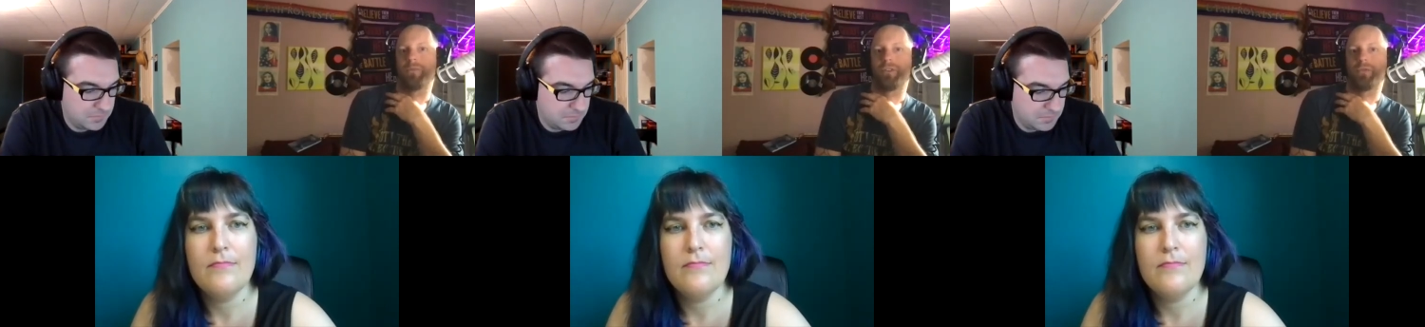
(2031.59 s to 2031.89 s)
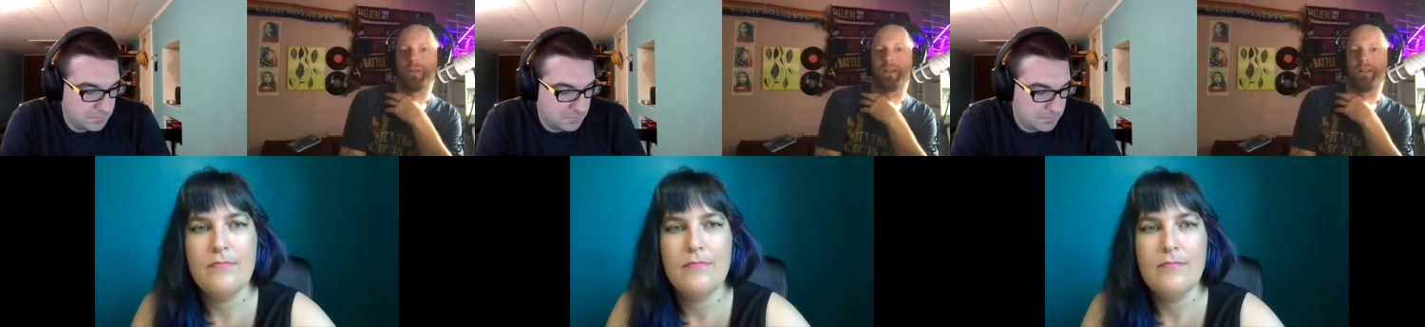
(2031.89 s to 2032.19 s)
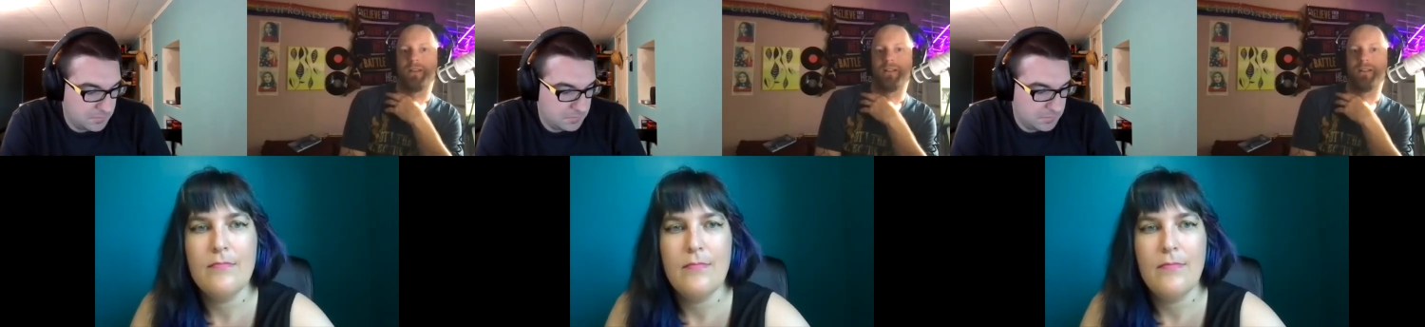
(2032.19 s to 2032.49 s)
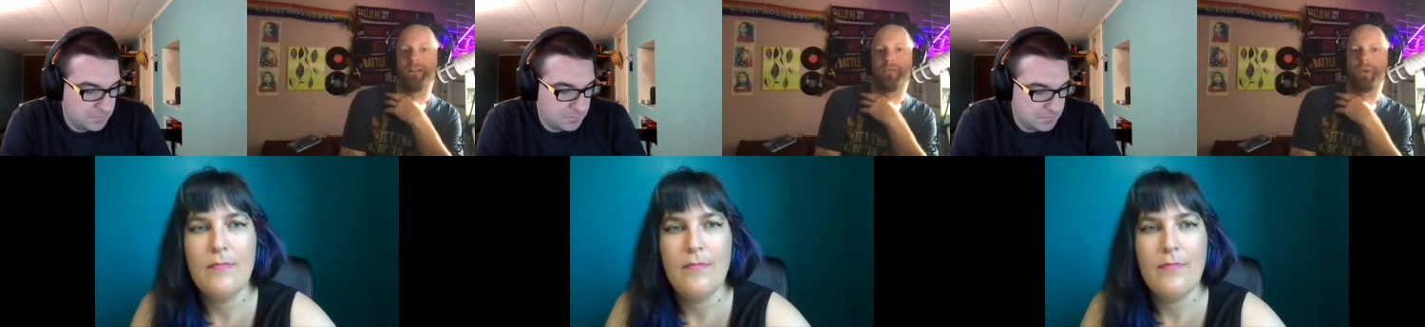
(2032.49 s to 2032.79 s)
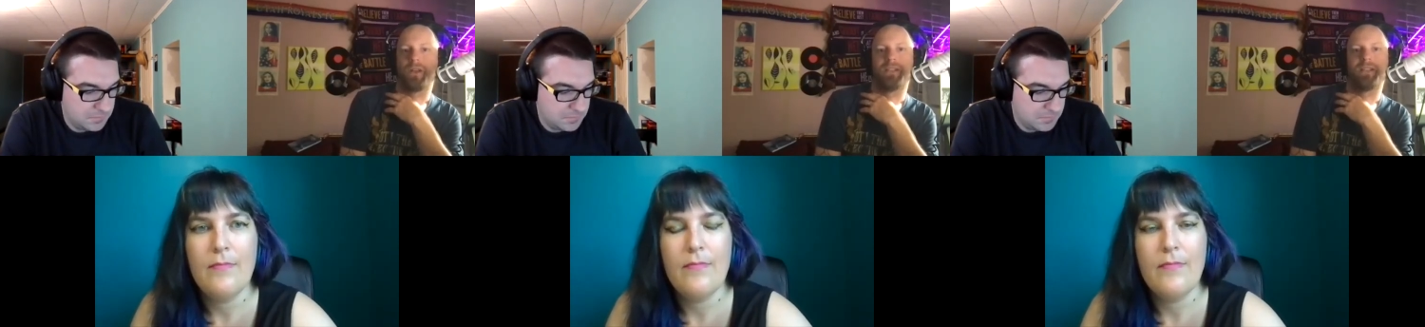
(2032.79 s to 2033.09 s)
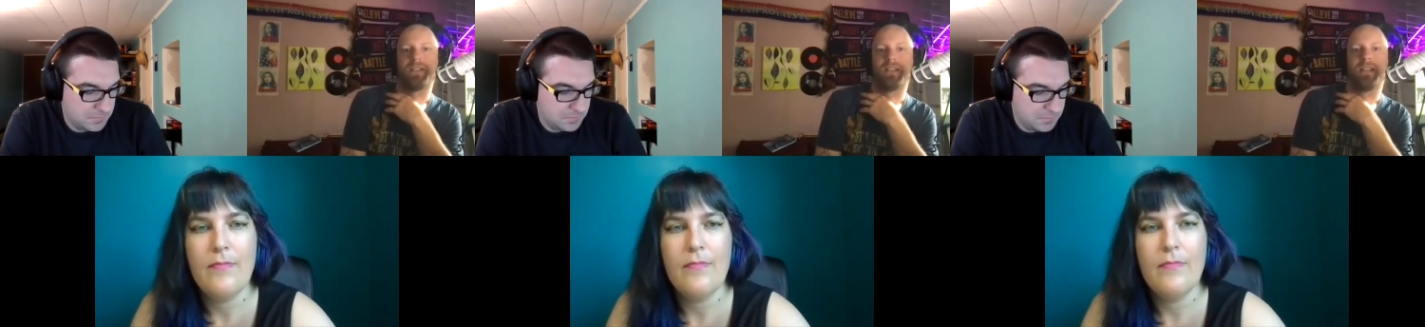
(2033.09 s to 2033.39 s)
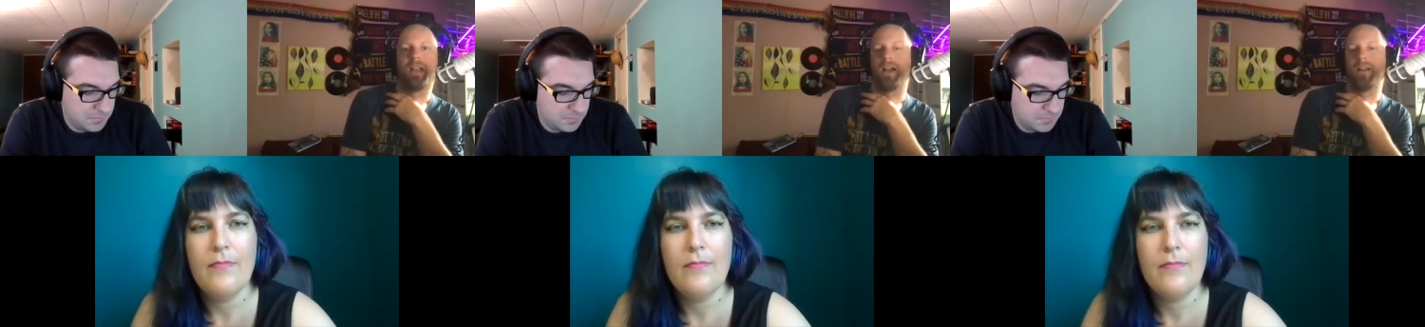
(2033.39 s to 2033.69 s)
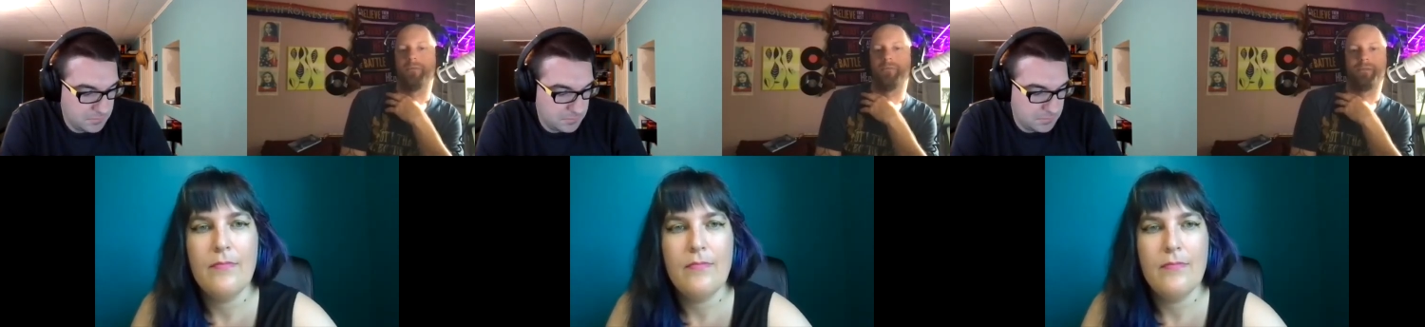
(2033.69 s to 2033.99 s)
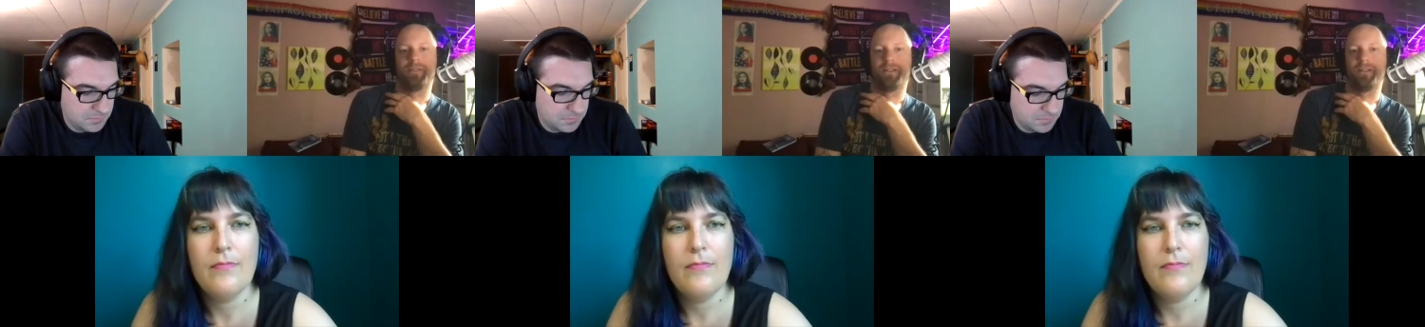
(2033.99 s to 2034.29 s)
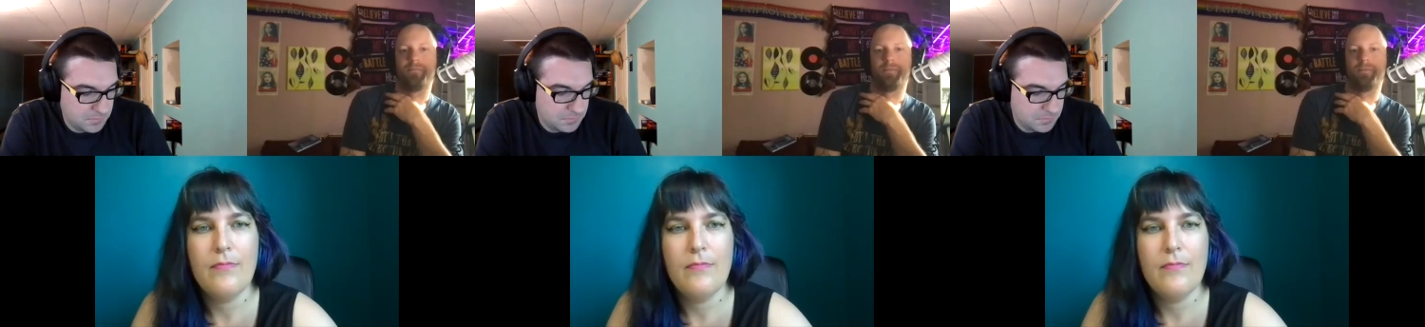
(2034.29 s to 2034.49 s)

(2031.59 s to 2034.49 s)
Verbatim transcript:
Speaker 1: which we uh, went to see live uh,